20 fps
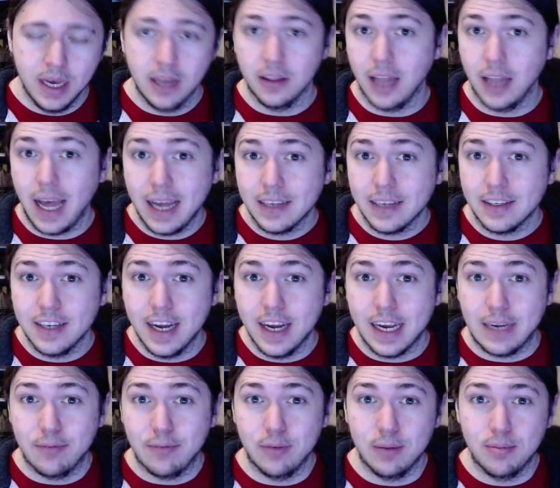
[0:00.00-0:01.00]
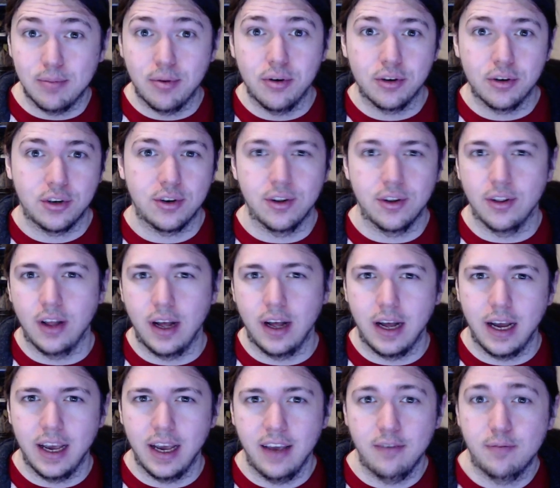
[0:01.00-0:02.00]
Last night we pushed
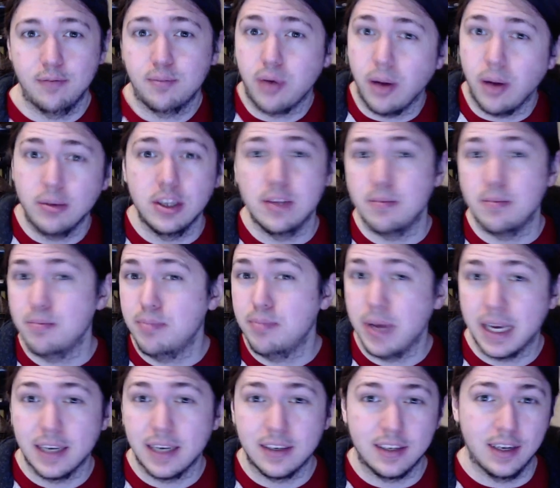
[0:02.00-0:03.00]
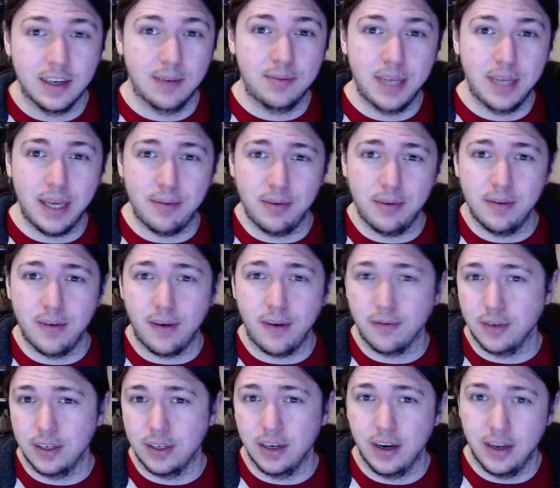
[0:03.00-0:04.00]
live probably the biggest update we've
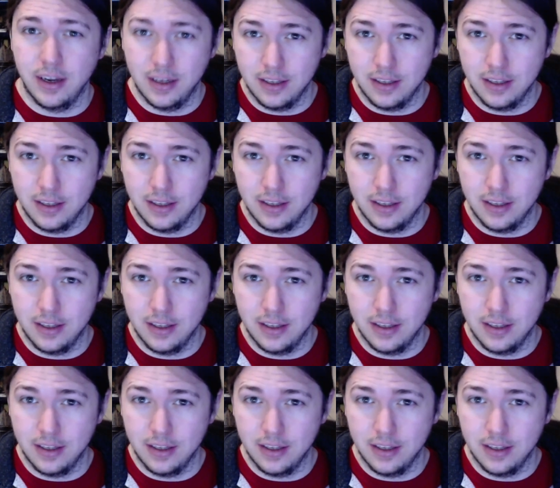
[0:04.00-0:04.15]
ever done.